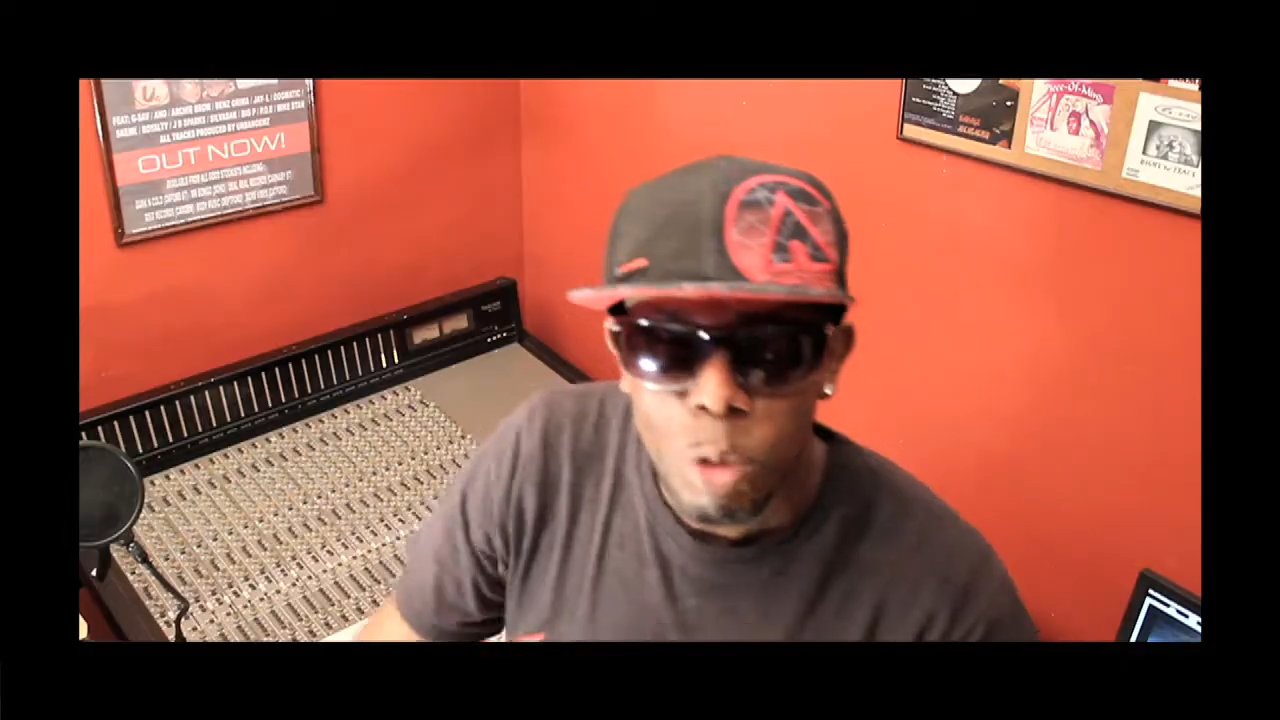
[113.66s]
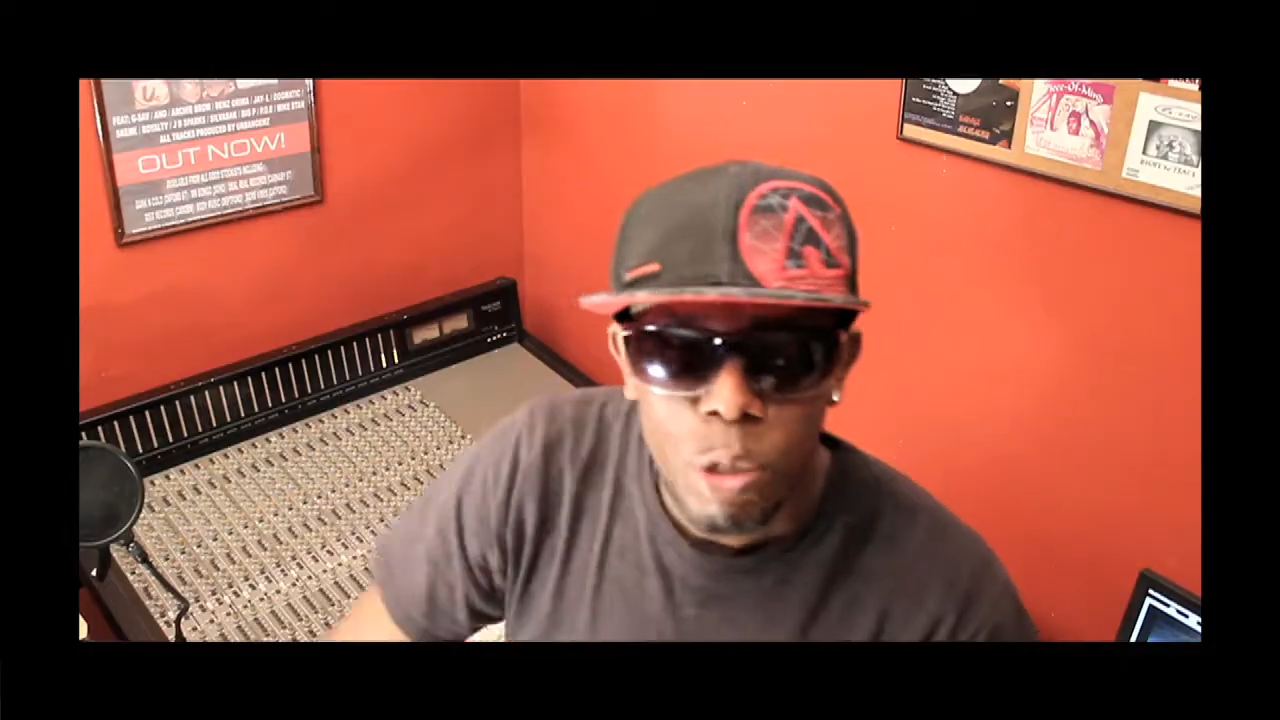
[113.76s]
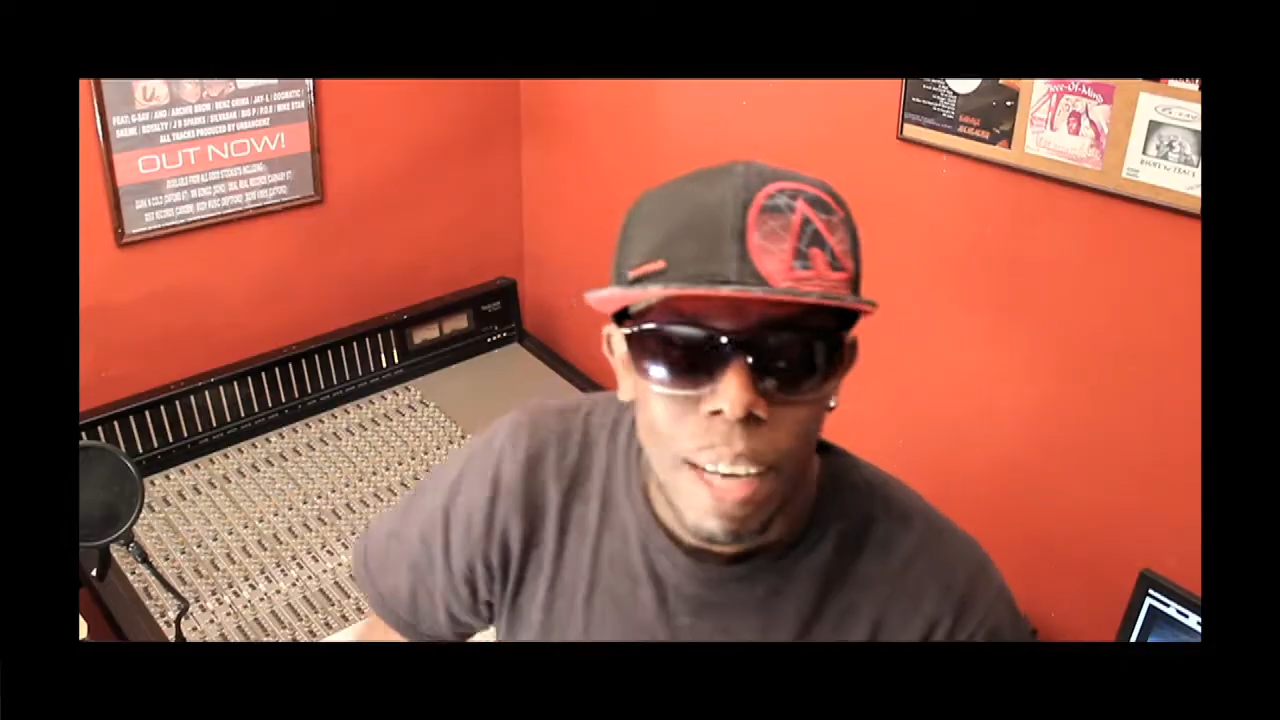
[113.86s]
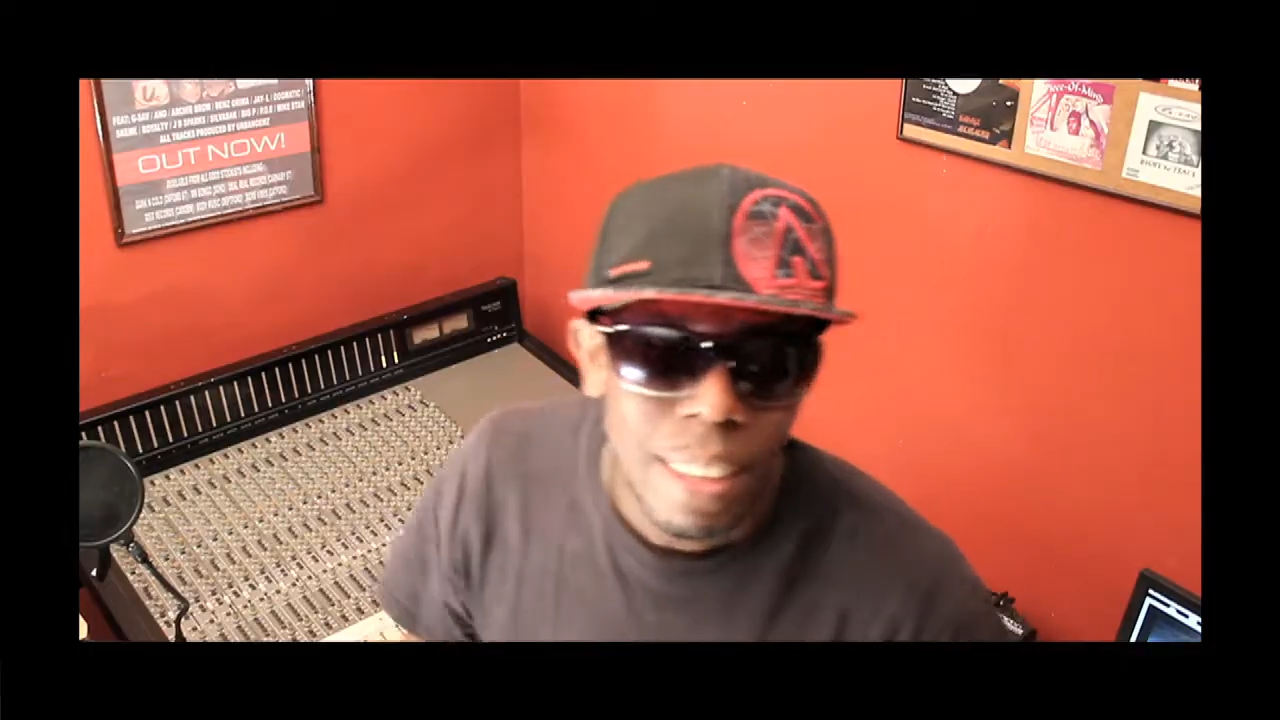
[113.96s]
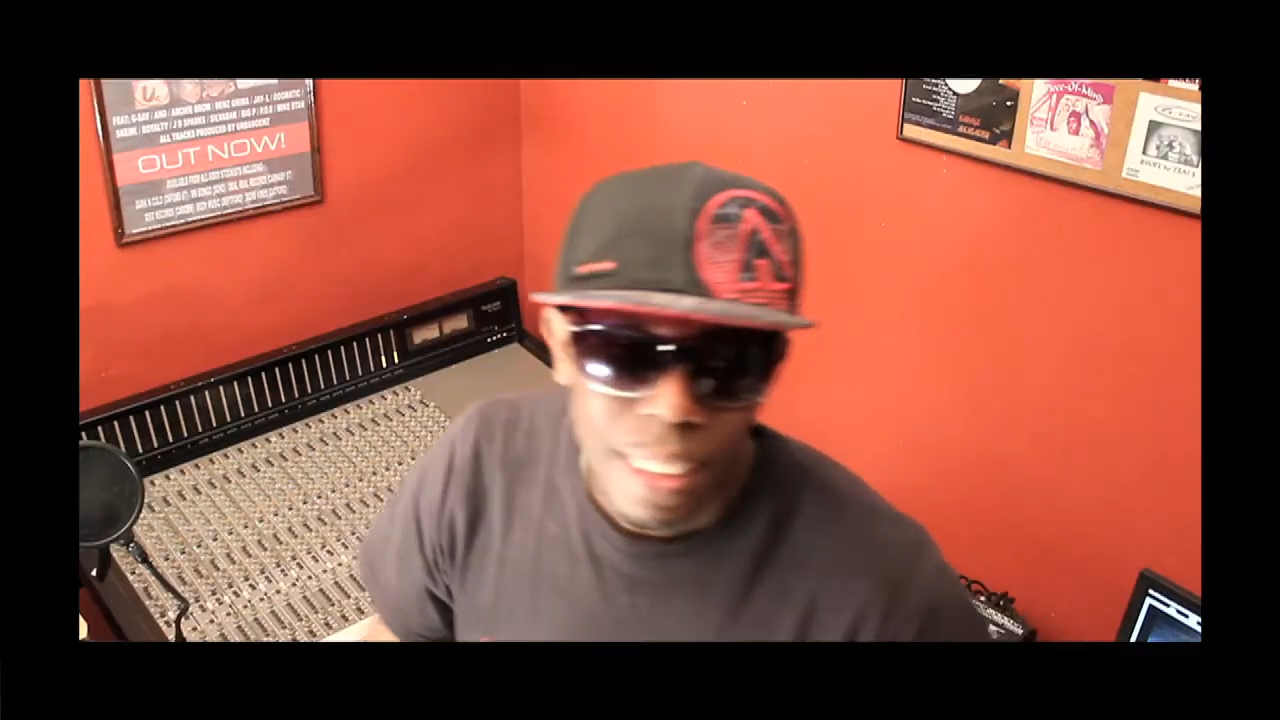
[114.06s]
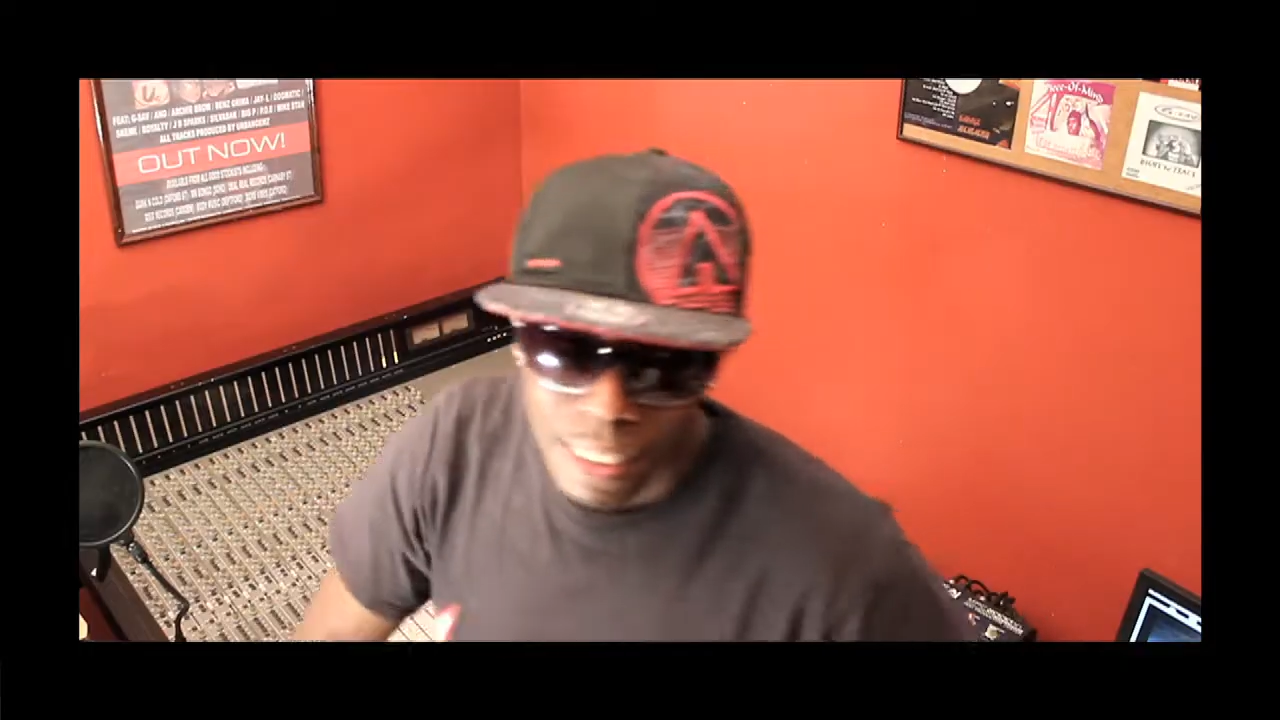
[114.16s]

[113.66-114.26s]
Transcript: I'm trying to